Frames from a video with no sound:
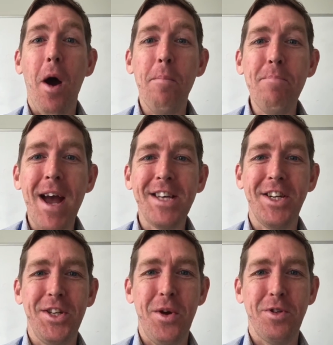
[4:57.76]

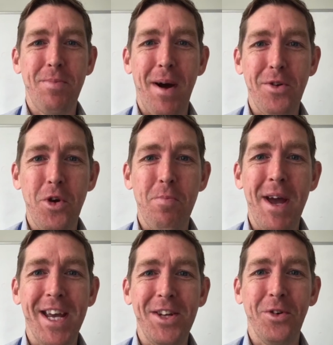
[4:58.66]
Amazing news about you
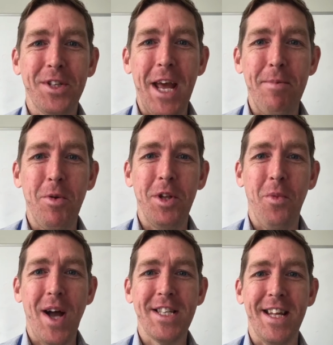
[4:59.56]
making your debut in the
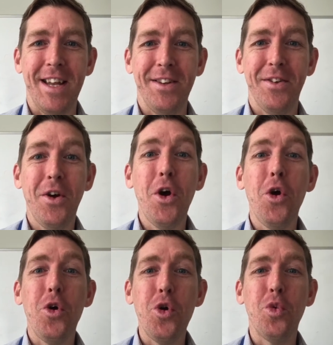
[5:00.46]
West End.
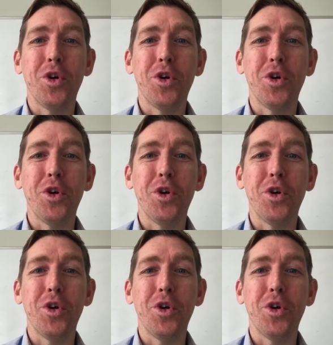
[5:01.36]
Who